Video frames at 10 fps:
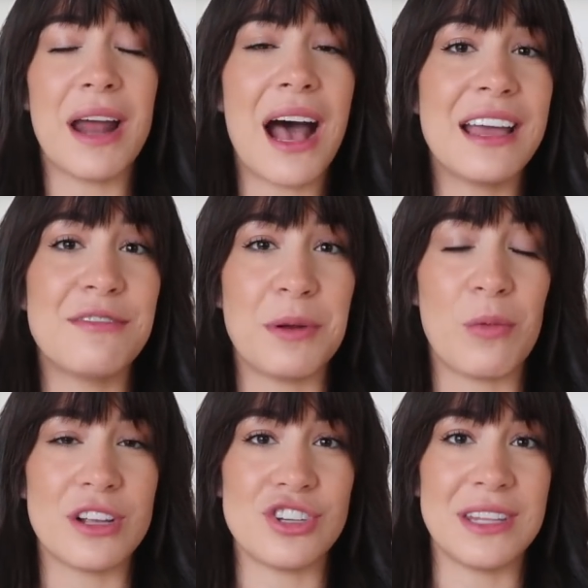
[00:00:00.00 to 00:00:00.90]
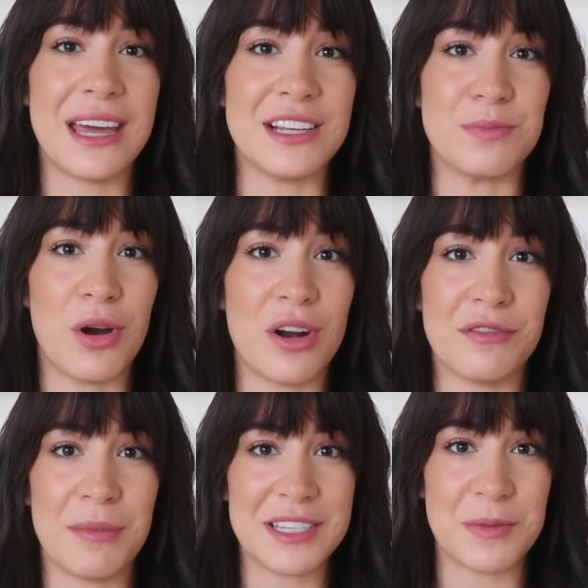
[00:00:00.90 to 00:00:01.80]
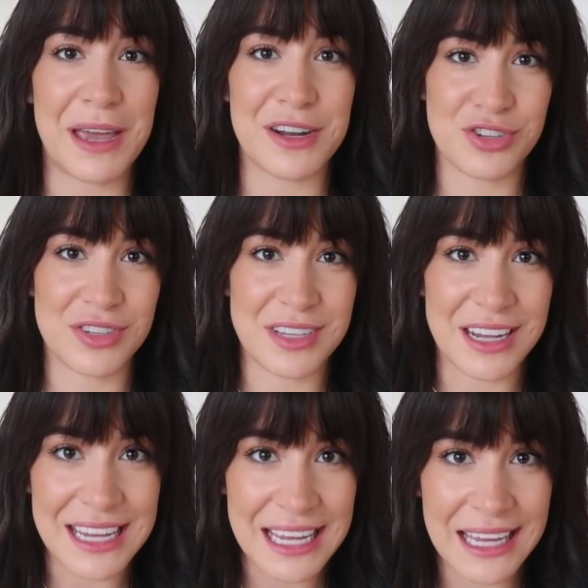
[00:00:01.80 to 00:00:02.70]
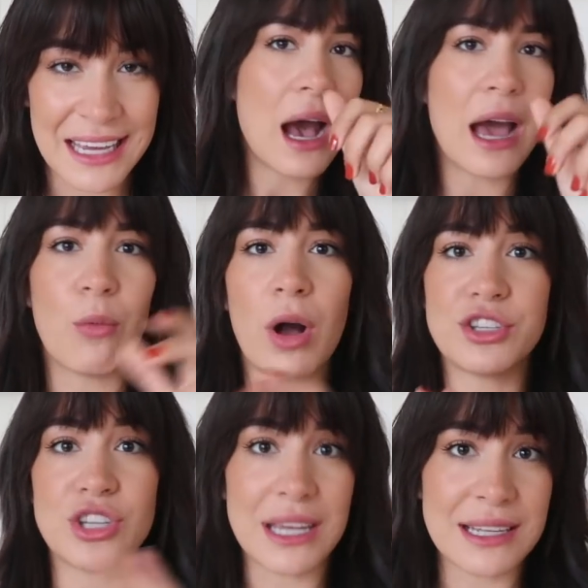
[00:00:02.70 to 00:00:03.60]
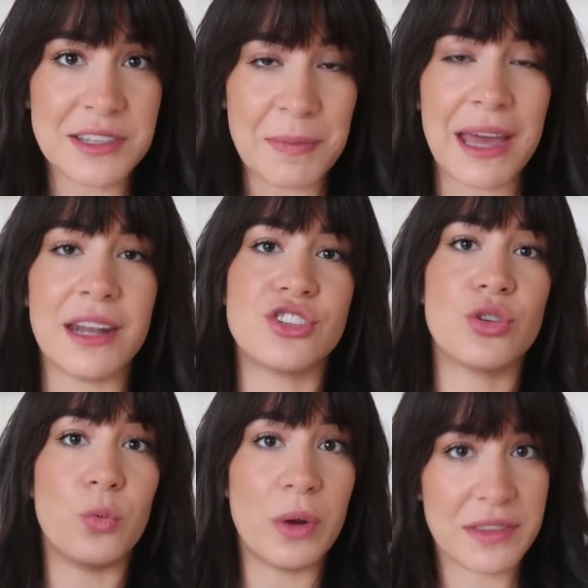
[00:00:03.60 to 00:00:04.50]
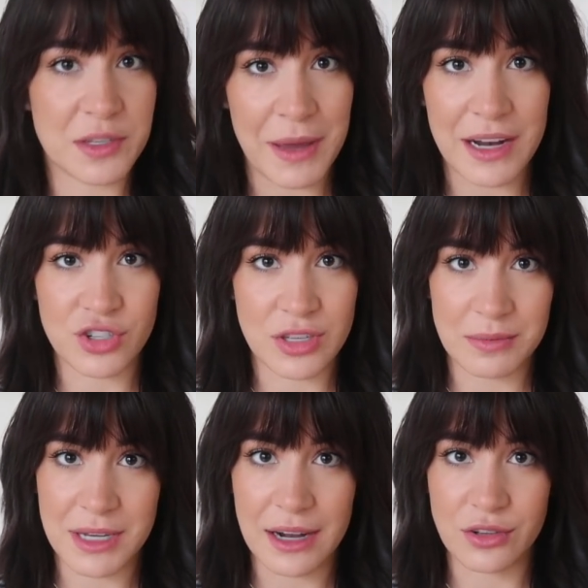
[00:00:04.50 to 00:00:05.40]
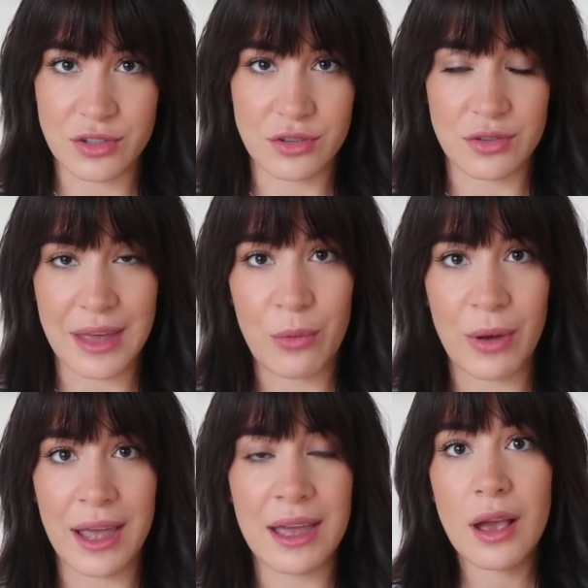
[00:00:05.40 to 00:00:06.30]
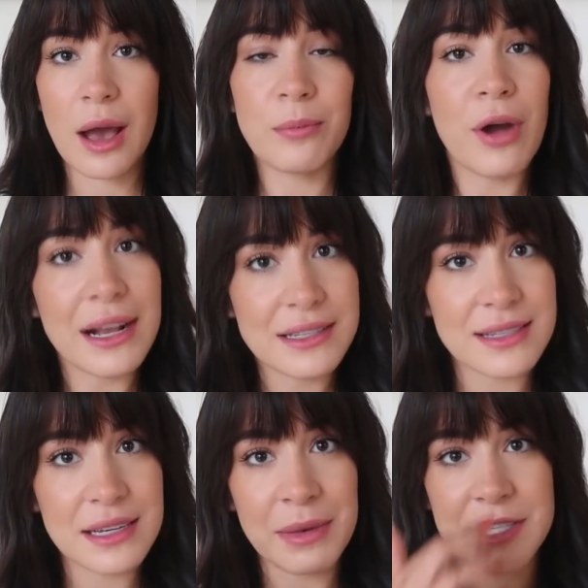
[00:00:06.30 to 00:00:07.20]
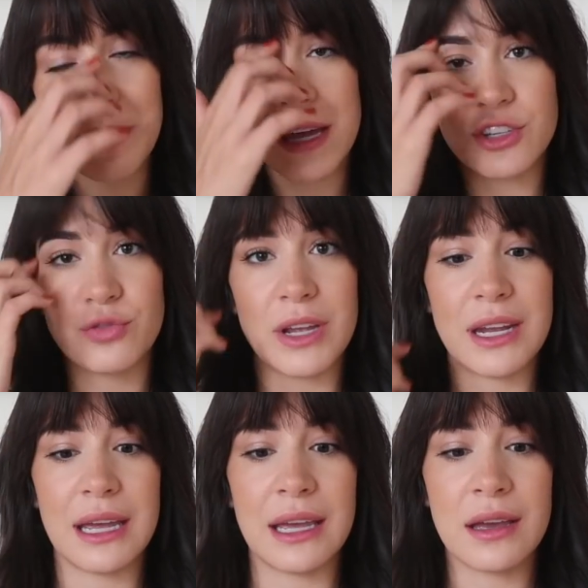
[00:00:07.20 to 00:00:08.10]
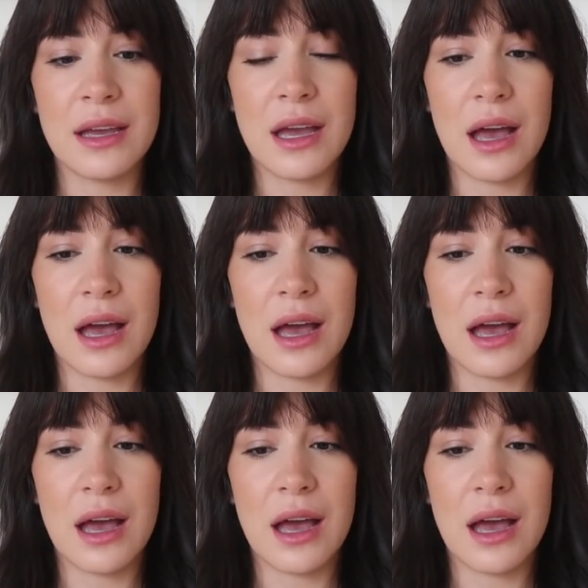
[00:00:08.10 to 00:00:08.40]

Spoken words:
but I have been watching that as part of my Spanish studying. I watch it in Spanish with Spanish subtitles. So that way I'm practicing my Spanish reading.